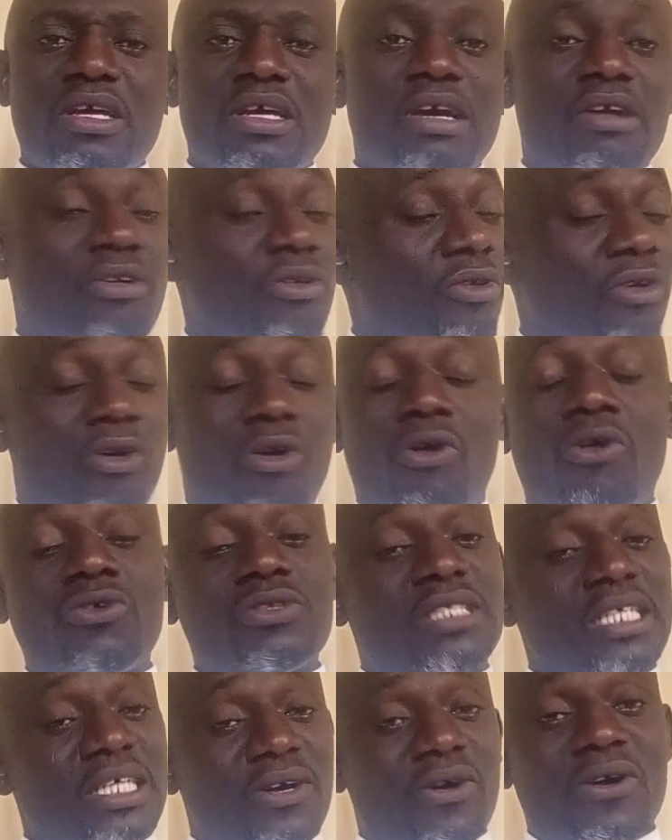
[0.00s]

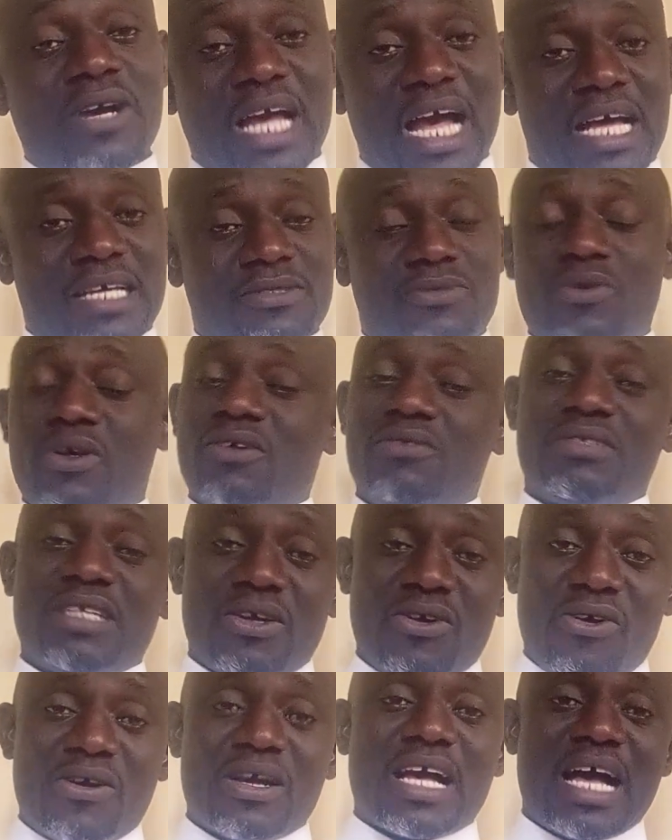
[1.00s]
or the organs, one of
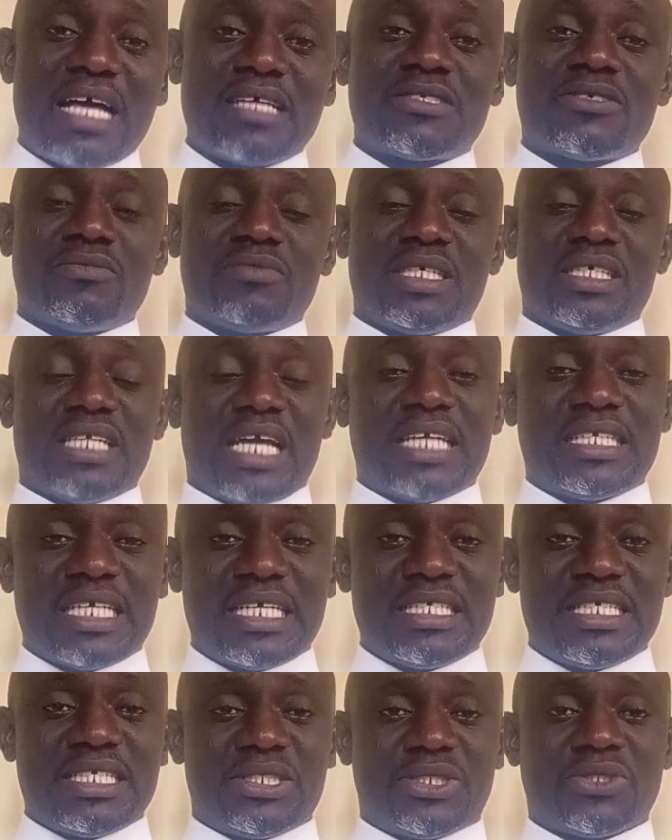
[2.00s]
the organs of the
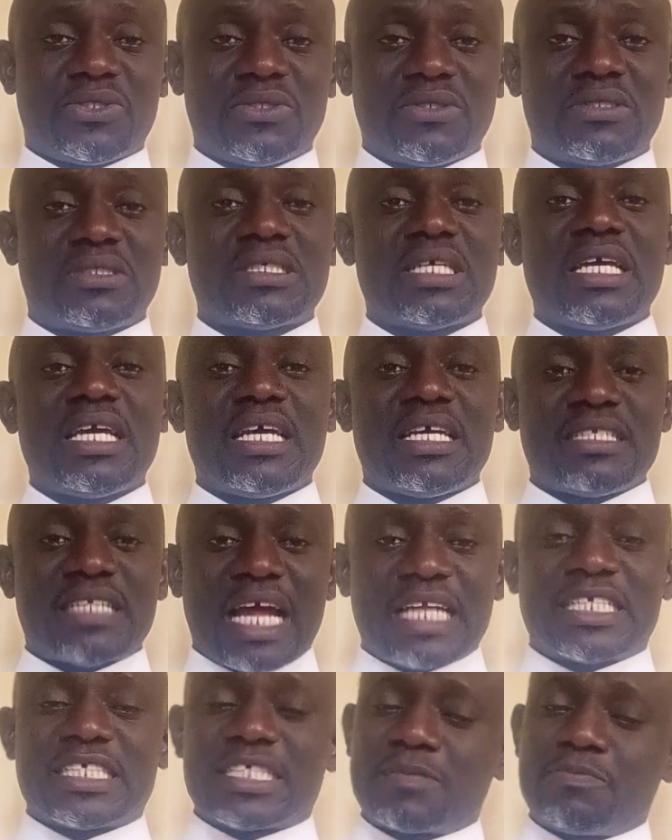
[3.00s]
United Nations
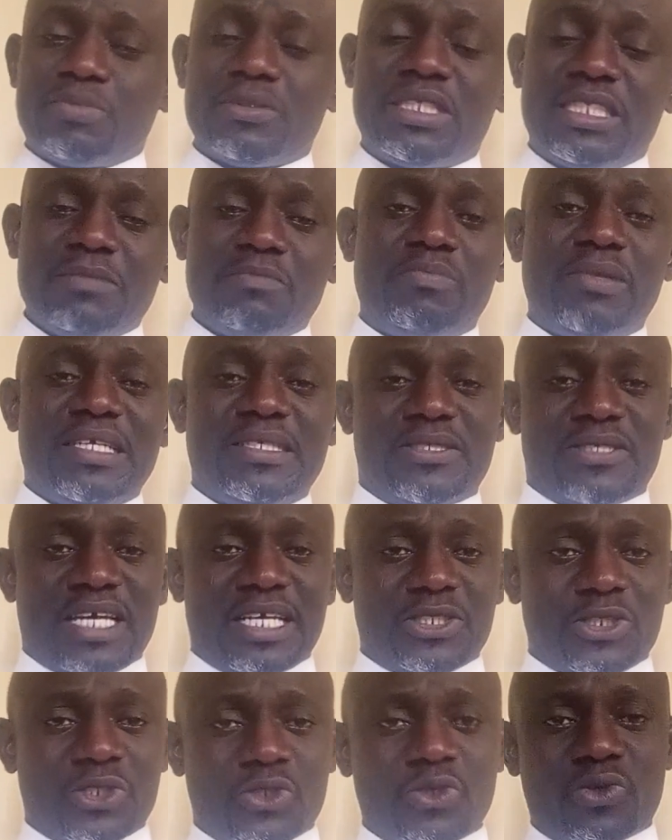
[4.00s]
that is put in place to
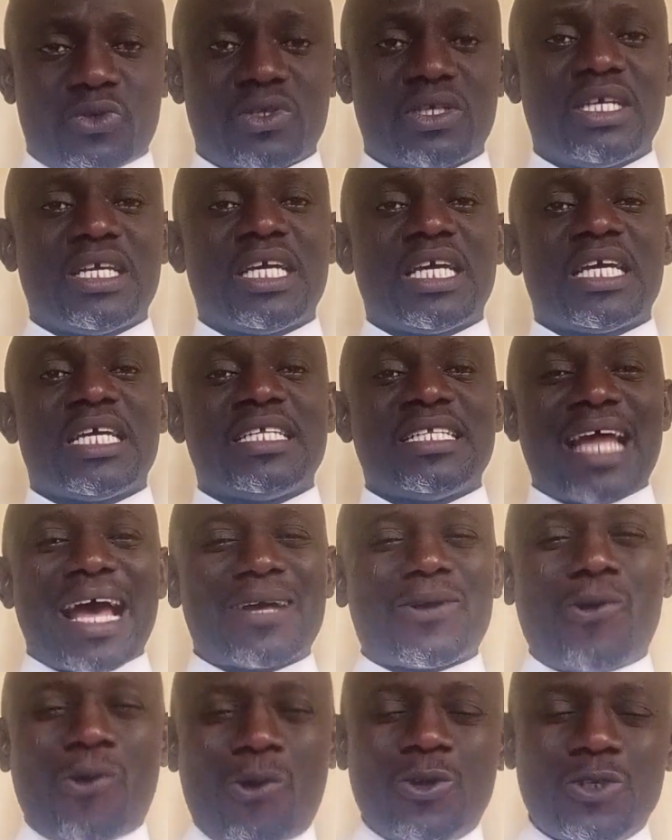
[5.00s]
ensure
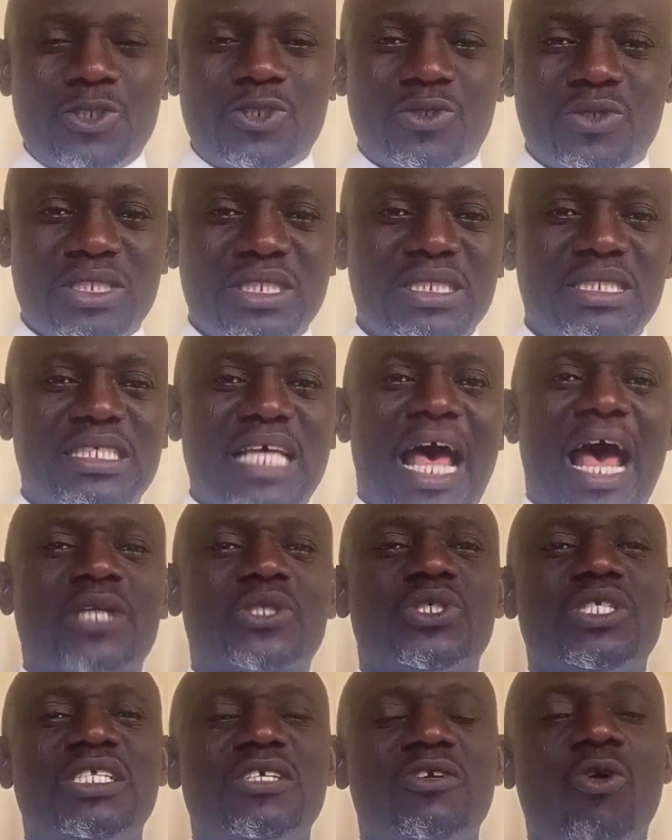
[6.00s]
that countries
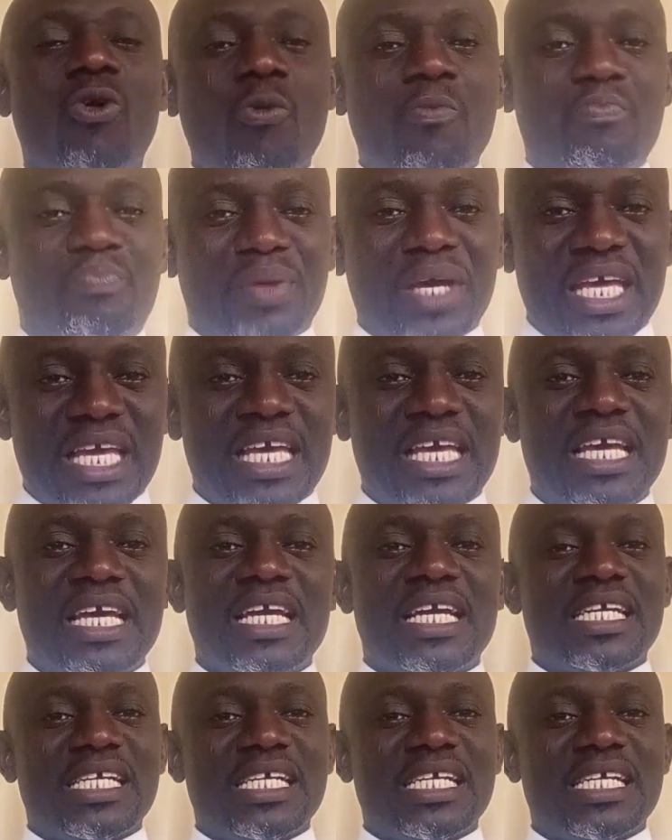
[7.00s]
actually obey